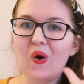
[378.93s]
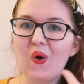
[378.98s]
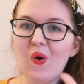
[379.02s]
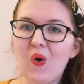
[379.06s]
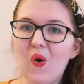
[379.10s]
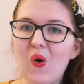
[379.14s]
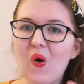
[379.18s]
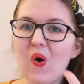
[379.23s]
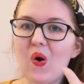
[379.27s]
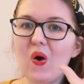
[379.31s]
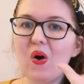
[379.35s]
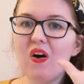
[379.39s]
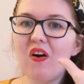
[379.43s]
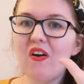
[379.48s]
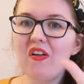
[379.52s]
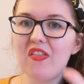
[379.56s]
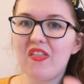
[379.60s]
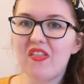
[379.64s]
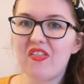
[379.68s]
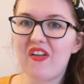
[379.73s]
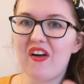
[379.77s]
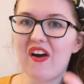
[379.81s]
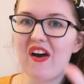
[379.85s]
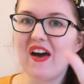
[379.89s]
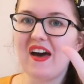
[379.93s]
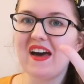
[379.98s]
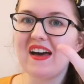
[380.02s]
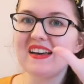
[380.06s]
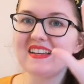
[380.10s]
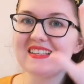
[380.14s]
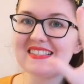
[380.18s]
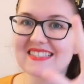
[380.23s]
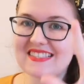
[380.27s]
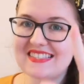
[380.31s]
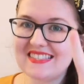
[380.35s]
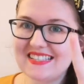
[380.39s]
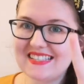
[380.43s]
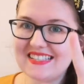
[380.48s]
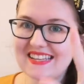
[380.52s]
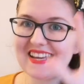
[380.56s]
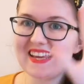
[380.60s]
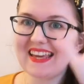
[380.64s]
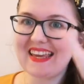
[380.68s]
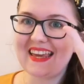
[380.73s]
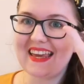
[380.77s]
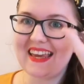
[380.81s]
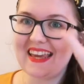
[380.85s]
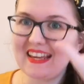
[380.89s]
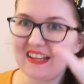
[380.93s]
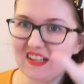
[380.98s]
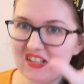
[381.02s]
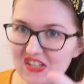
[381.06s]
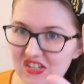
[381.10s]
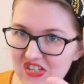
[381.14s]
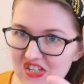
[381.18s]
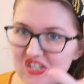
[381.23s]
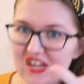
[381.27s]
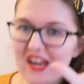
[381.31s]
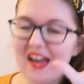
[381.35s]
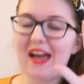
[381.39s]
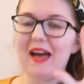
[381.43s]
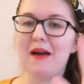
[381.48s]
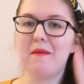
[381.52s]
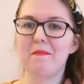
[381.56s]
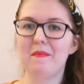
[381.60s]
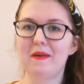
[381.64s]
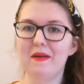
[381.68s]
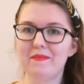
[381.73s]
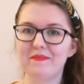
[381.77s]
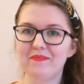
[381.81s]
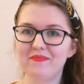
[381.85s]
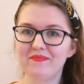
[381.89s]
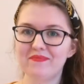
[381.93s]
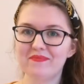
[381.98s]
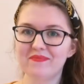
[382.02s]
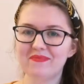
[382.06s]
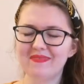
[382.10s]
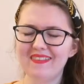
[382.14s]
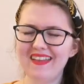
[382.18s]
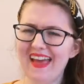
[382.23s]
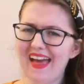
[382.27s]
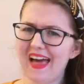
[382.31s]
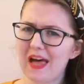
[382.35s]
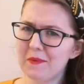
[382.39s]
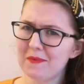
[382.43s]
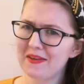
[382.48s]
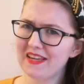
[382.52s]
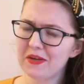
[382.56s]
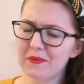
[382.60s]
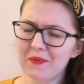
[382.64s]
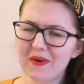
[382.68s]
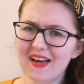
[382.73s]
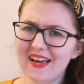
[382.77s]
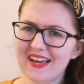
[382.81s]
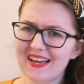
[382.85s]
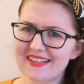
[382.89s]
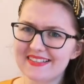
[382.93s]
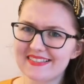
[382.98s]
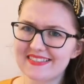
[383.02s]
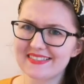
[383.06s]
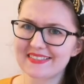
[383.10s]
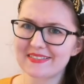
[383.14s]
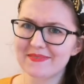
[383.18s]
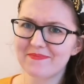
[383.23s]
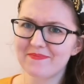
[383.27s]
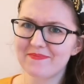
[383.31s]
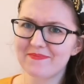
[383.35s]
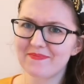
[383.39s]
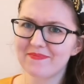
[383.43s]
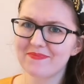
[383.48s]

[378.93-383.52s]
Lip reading: Or the sticky jam. How many words?